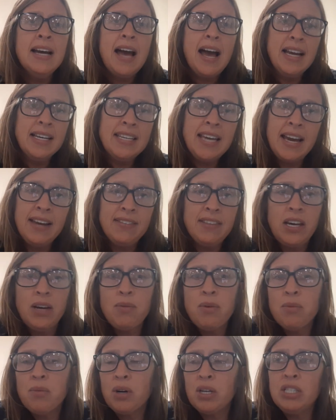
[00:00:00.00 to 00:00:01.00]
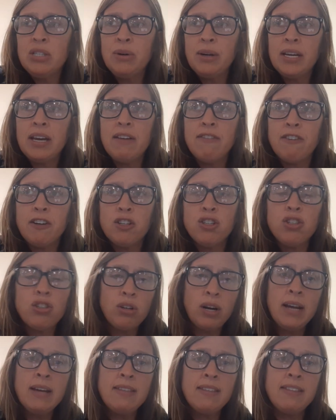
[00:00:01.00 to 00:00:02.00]
Again, like when we're doing it for
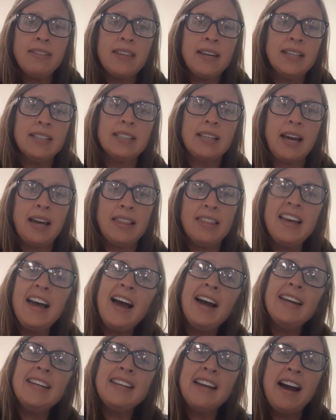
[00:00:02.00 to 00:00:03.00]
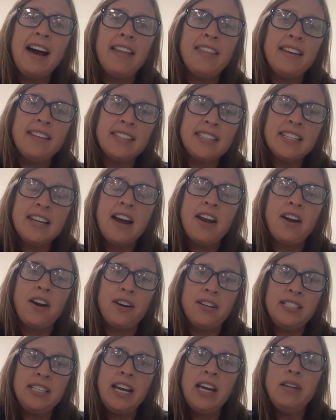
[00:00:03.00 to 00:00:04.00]
strength and things like that, yeah, that's not our
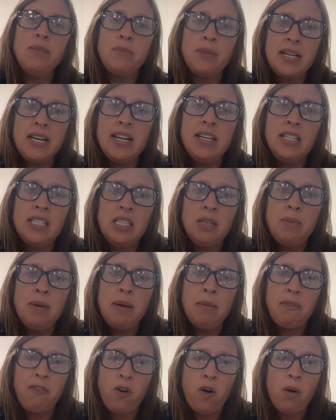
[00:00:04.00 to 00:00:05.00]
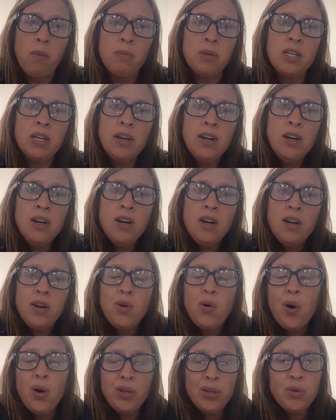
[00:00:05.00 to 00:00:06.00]
intent. We need it to be performed
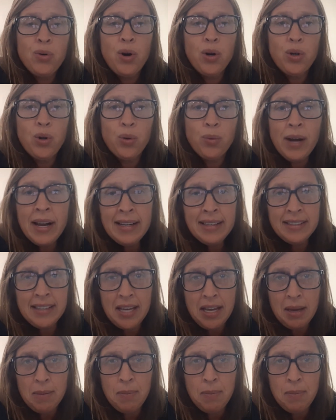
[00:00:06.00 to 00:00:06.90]
quote unquote correctly.